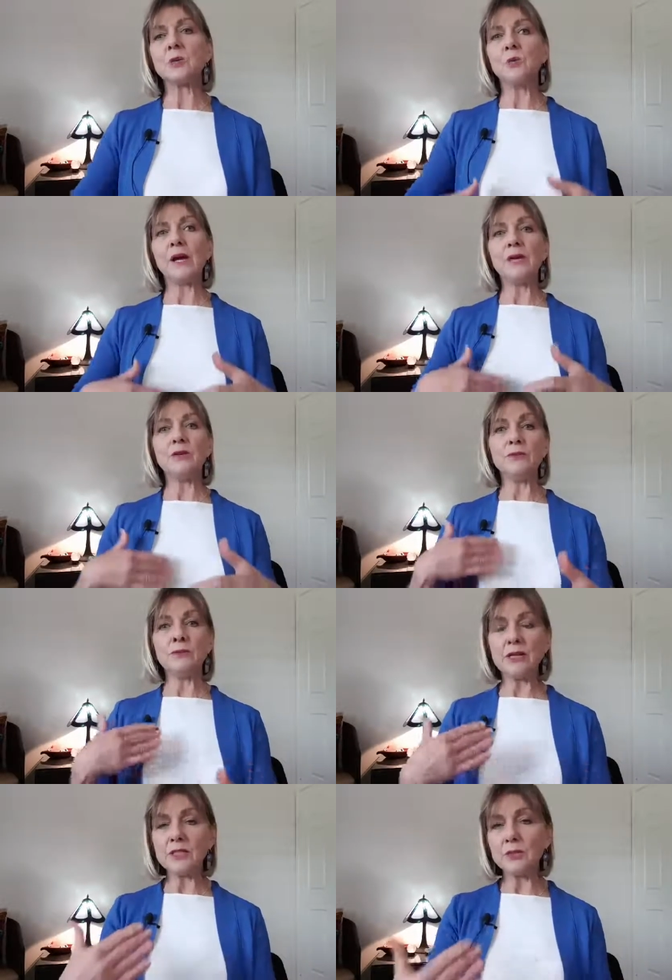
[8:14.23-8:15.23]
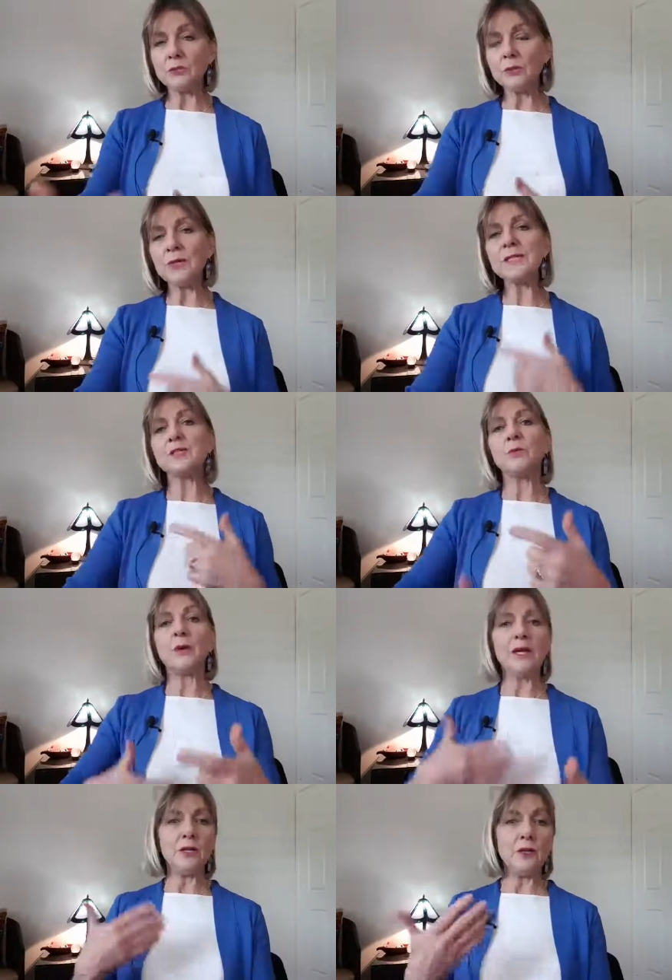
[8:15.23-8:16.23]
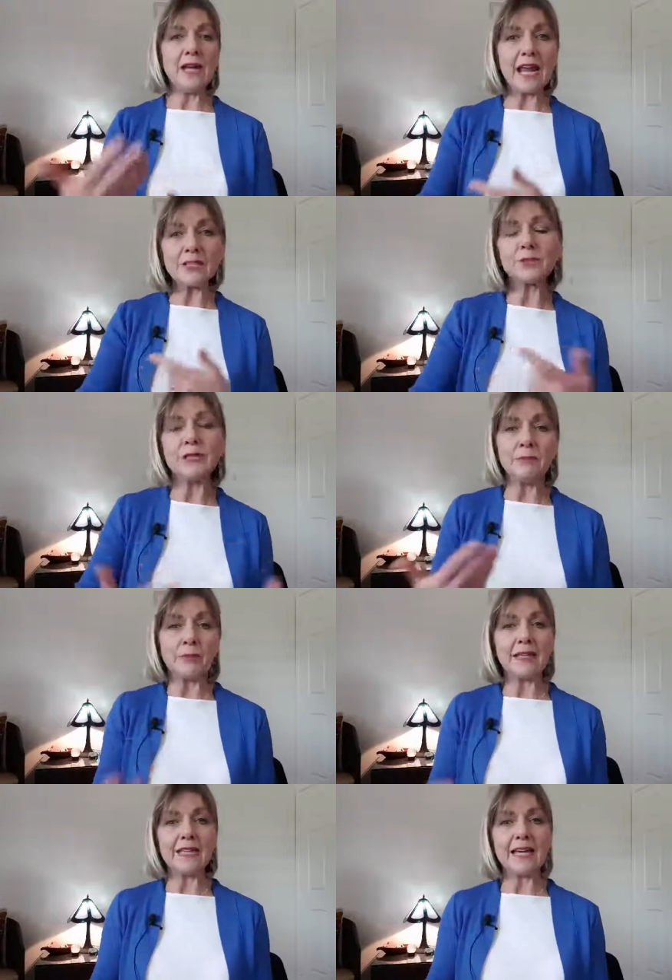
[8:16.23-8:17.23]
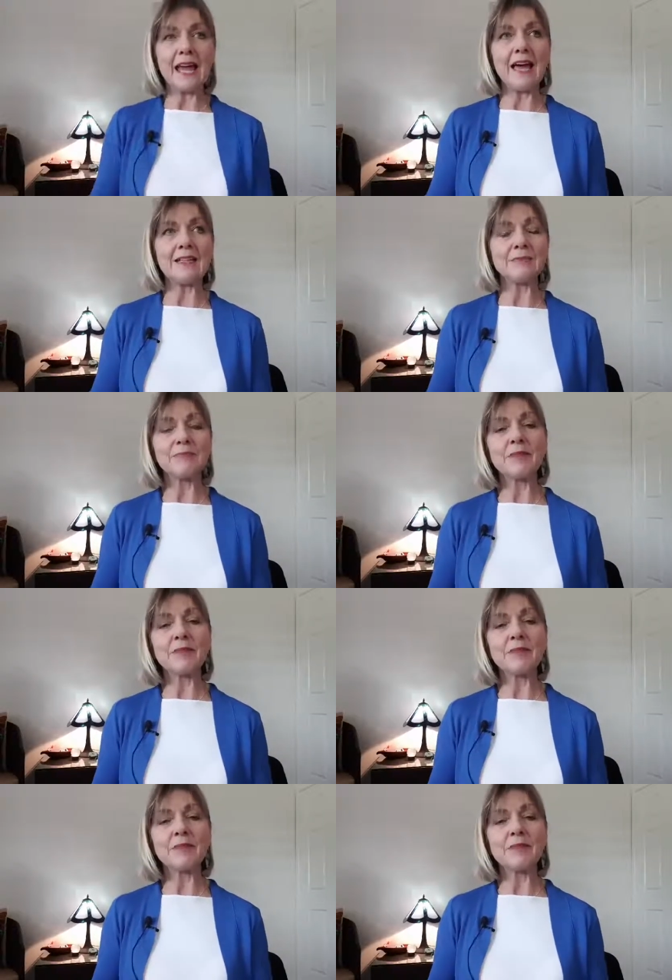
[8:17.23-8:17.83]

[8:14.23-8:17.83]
the way you find your voice, the way you naturally bring that out.